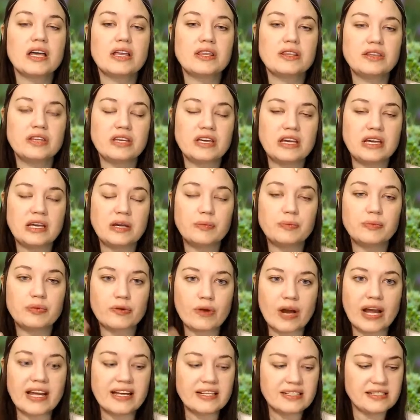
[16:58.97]
the
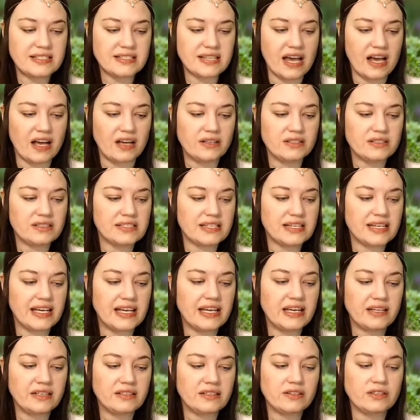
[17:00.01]
brain cells
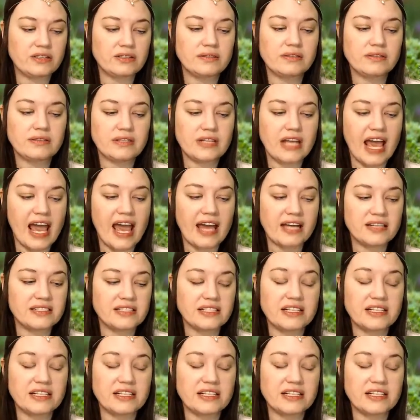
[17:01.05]
in and